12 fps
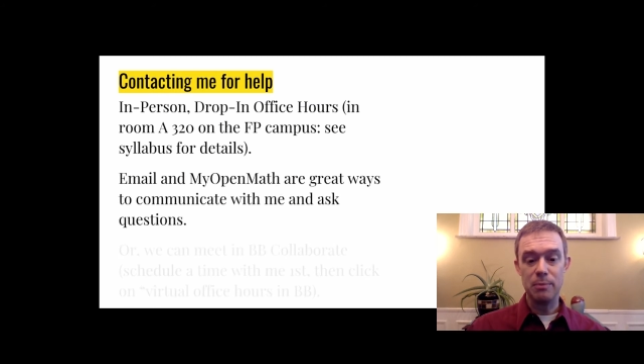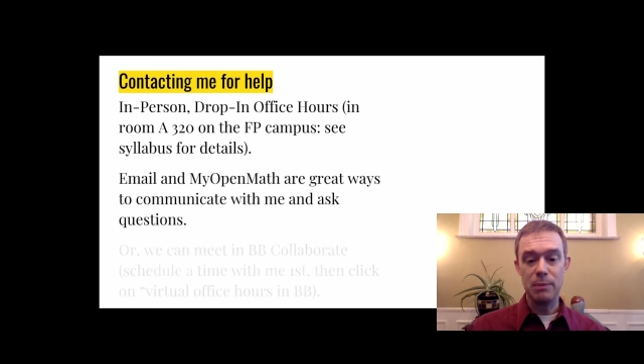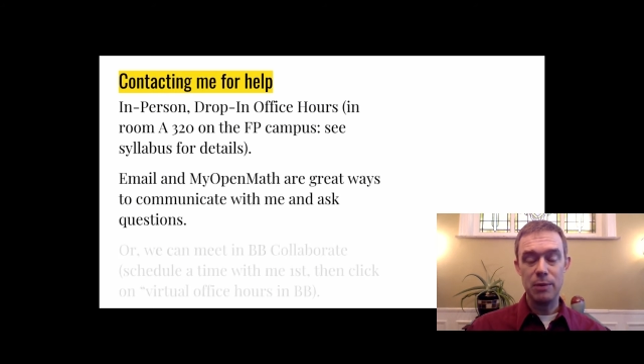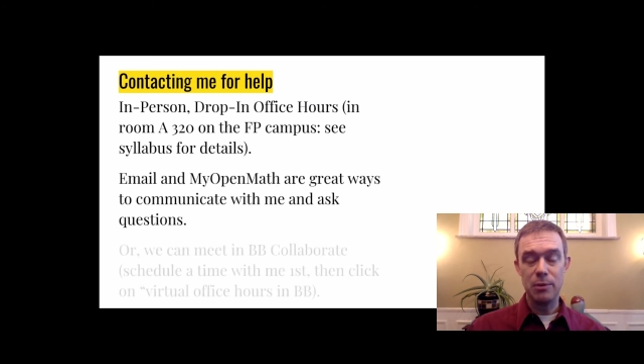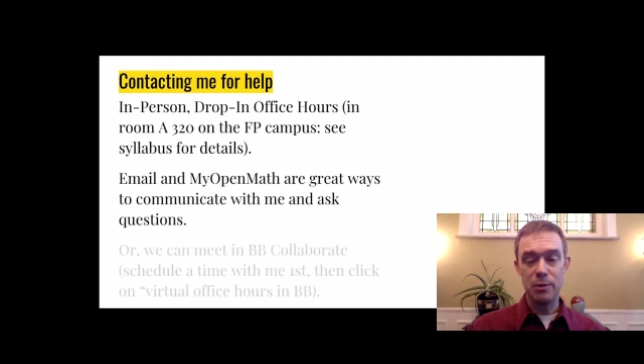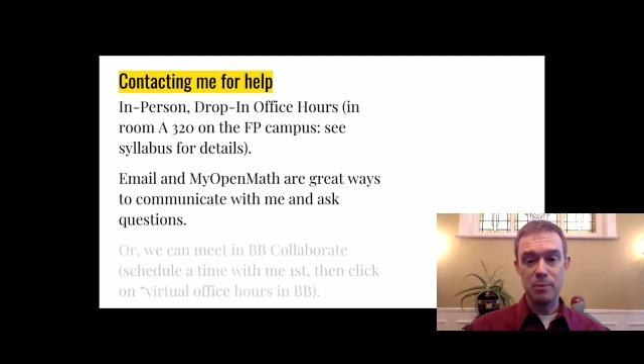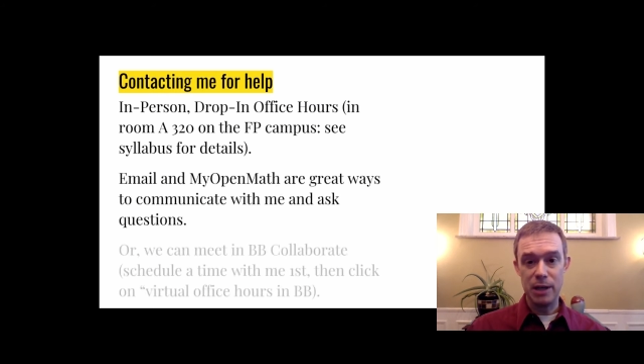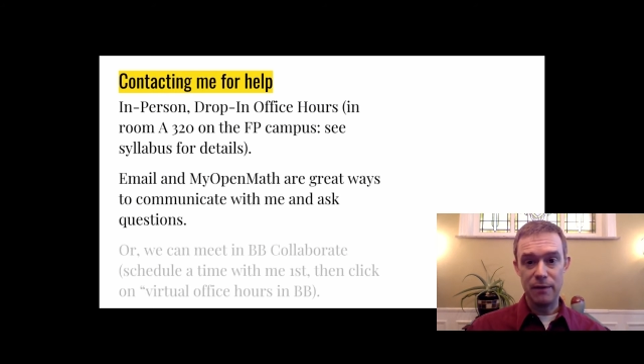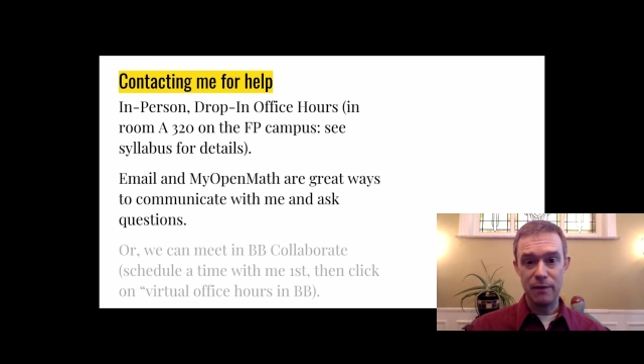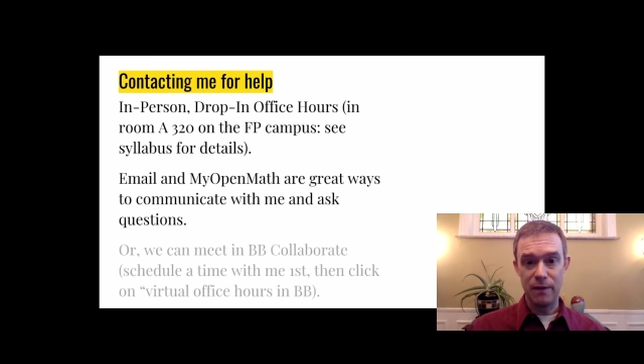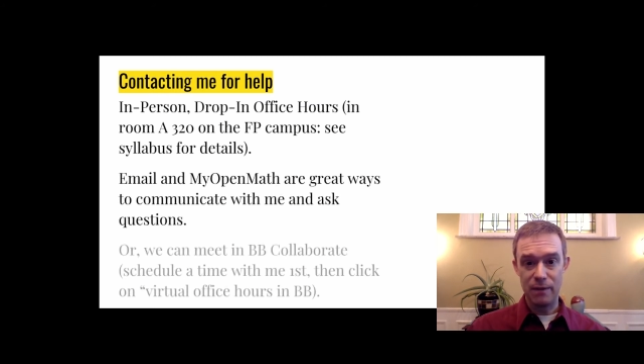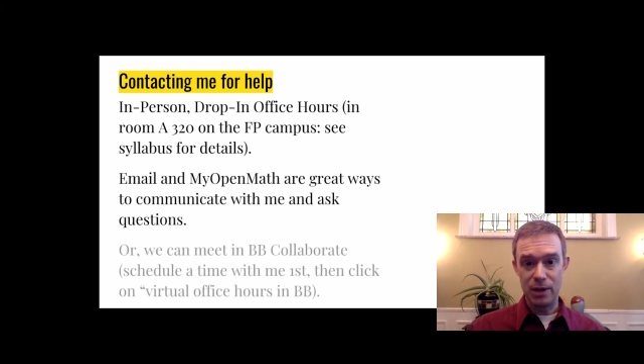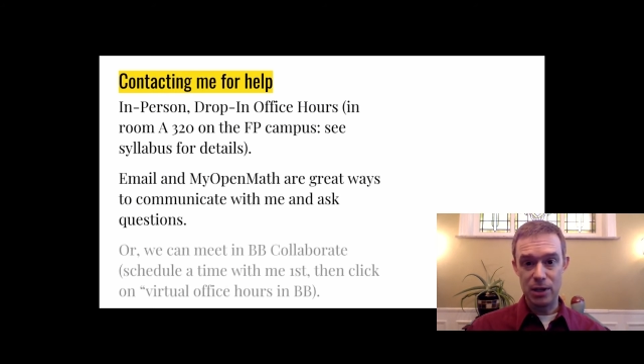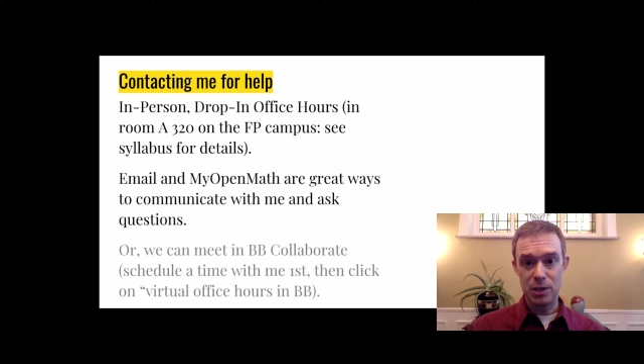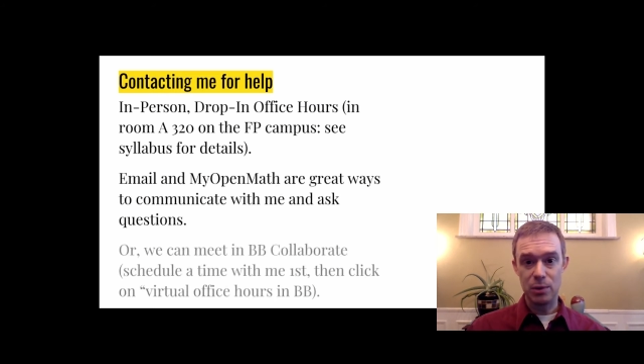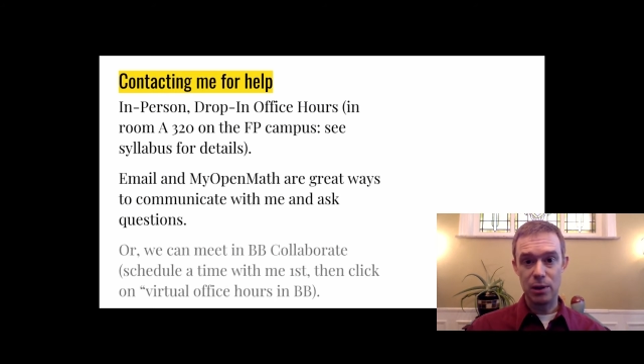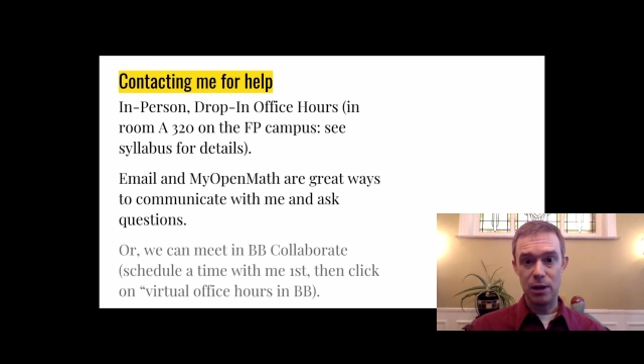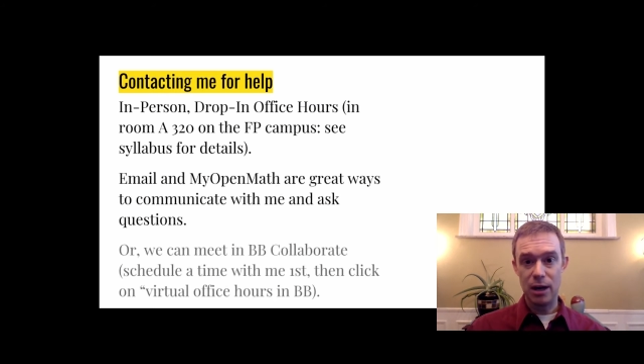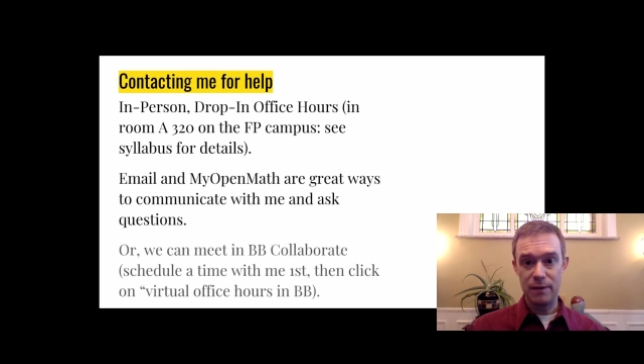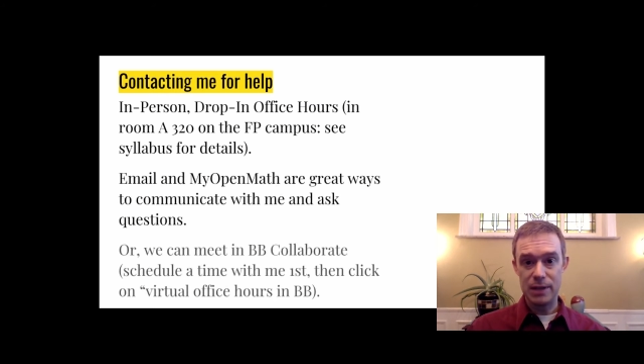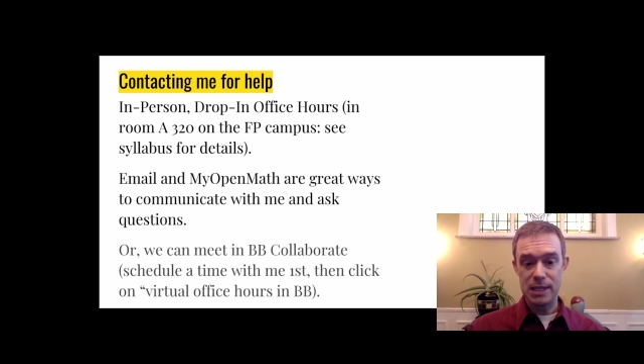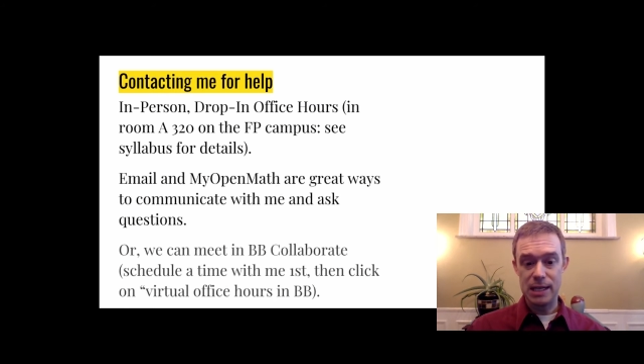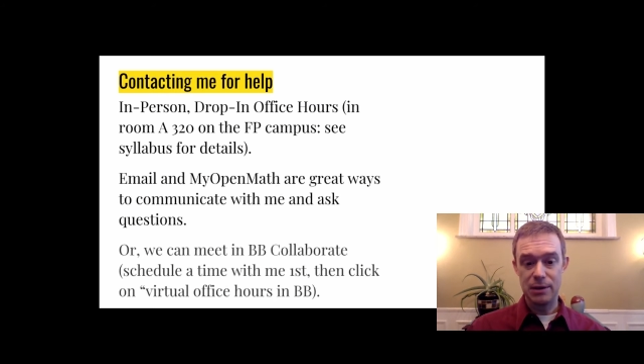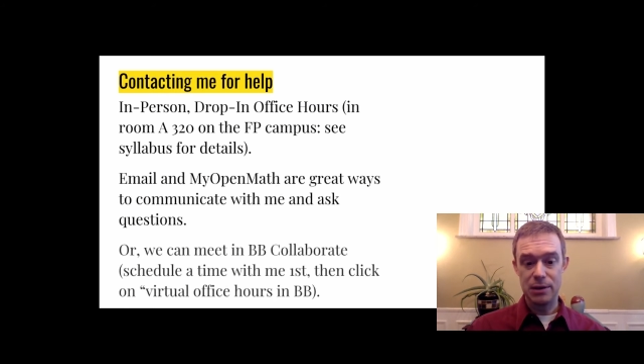meet with me for virtual
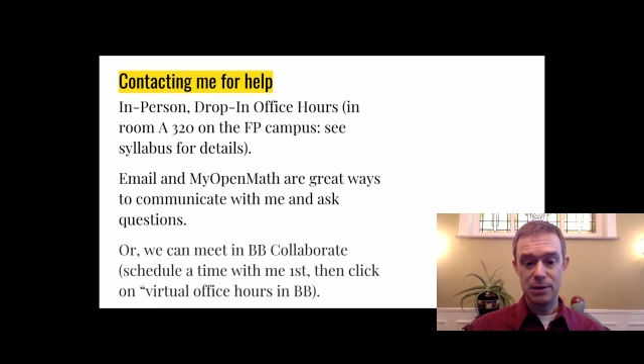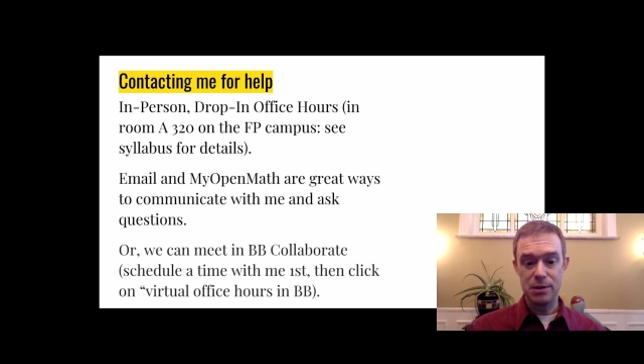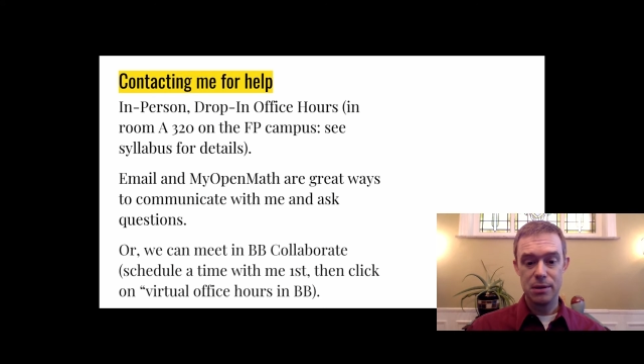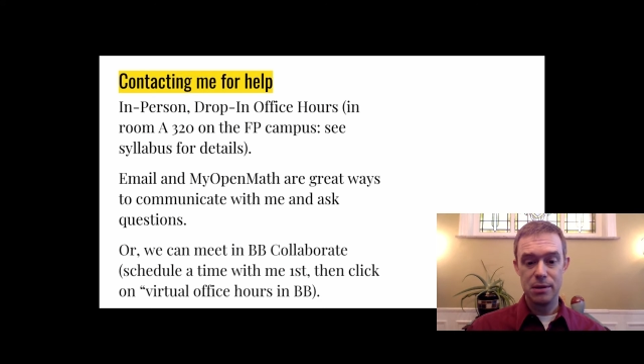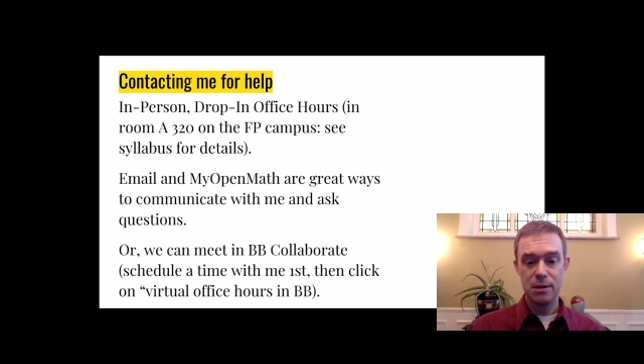office hours.